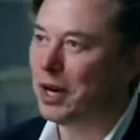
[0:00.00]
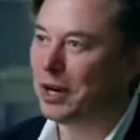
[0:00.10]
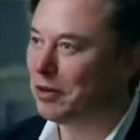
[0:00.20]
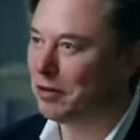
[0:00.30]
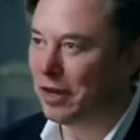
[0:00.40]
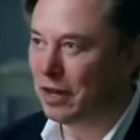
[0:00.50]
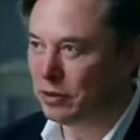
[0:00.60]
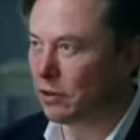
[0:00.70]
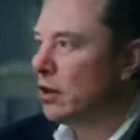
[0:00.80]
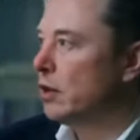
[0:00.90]
whole brain
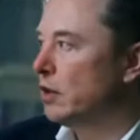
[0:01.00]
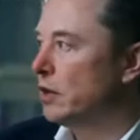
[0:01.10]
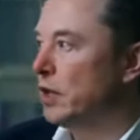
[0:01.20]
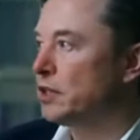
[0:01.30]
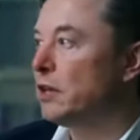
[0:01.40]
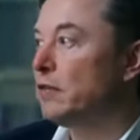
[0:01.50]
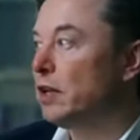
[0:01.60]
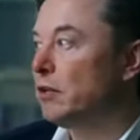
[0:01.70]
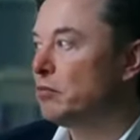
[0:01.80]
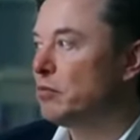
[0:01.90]
interface.
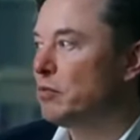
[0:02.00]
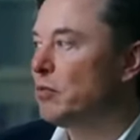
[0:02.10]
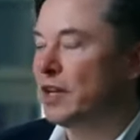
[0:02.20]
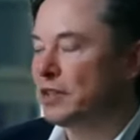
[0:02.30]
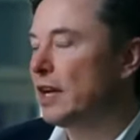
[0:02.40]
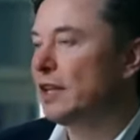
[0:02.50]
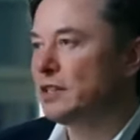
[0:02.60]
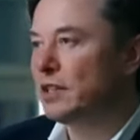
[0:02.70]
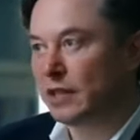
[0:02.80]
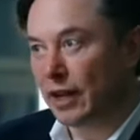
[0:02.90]
It's going to be, like I
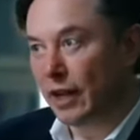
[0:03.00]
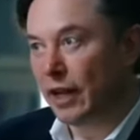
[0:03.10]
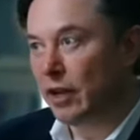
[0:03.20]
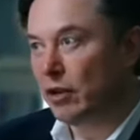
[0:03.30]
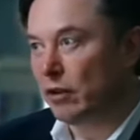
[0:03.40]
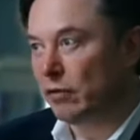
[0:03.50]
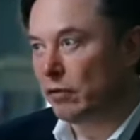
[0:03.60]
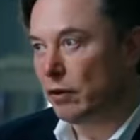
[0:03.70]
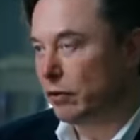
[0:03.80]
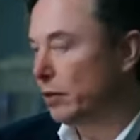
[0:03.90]
said, at least a decade
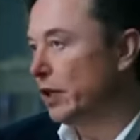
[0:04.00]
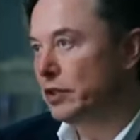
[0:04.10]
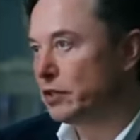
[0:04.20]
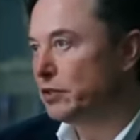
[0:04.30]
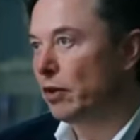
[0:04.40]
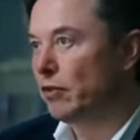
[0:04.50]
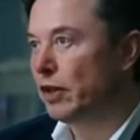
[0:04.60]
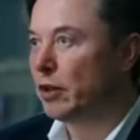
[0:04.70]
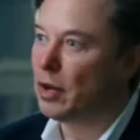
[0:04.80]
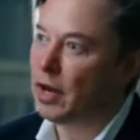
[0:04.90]
of, of really just
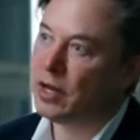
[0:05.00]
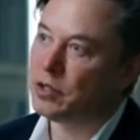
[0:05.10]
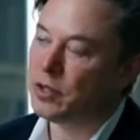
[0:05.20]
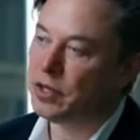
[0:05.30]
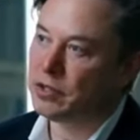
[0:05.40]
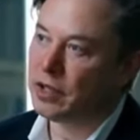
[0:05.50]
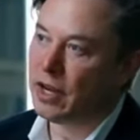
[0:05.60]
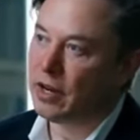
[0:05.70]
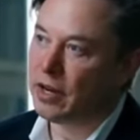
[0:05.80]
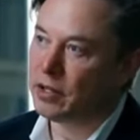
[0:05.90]
solving brain
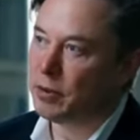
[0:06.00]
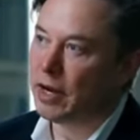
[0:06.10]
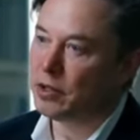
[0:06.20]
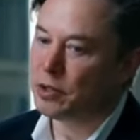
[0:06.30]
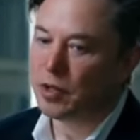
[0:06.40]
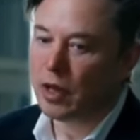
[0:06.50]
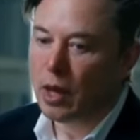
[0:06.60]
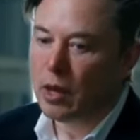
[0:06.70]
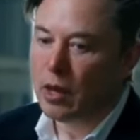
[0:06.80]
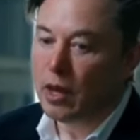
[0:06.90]
injuries and, and spinal
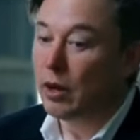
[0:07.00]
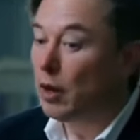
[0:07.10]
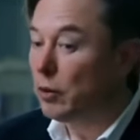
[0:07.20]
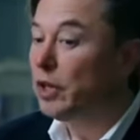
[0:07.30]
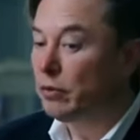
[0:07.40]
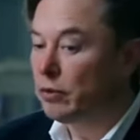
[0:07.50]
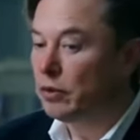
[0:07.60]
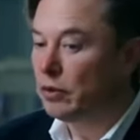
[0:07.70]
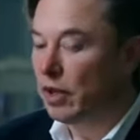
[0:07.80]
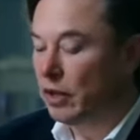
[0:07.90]
injuries. And, and,
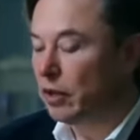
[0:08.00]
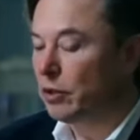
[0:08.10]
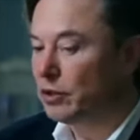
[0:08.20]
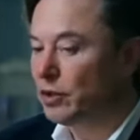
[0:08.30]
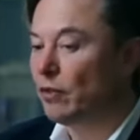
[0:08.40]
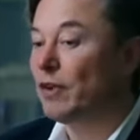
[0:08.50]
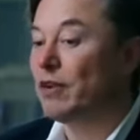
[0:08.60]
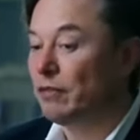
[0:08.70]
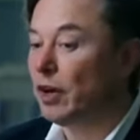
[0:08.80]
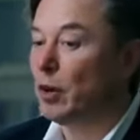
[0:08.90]
really, I think you can
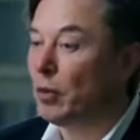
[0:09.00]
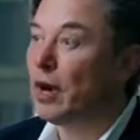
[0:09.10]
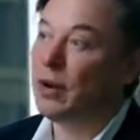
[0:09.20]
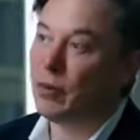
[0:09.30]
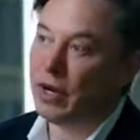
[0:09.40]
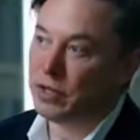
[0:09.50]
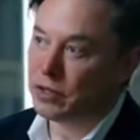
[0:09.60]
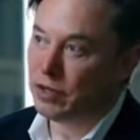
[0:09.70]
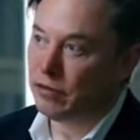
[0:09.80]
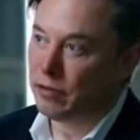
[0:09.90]
solve a very
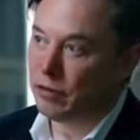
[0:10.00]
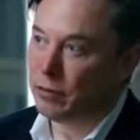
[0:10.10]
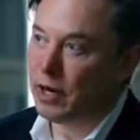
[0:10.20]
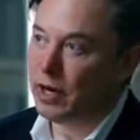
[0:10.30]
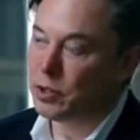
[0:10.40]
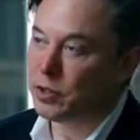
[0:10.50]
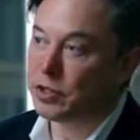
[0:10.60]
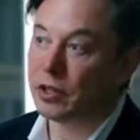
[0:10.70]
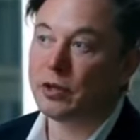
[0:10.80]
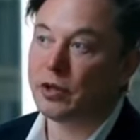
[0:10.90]
wide range of, of
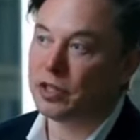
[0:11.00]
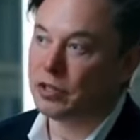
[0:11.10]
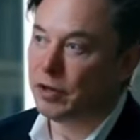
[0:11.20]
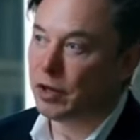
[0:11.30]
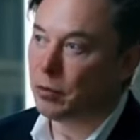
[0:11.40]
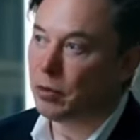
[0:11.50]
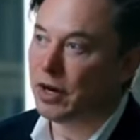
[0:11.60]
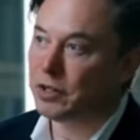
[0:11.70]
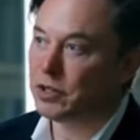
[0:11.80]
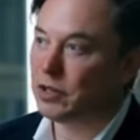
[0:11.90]
brain injuries, including
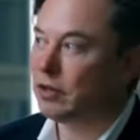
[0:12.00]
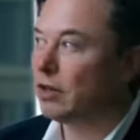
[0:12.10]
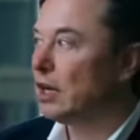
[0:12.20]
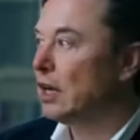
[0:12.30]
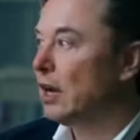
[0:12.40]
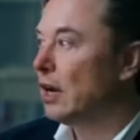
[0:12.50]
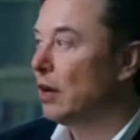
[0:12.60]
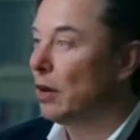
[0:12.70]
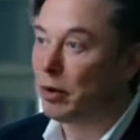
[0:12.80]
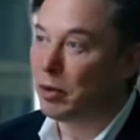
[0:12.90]
severe depression,
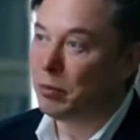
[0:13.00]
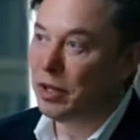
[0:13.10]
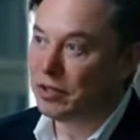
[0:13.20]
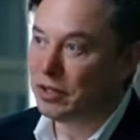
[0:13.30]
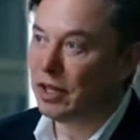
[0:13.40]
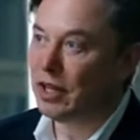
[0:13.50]
morbid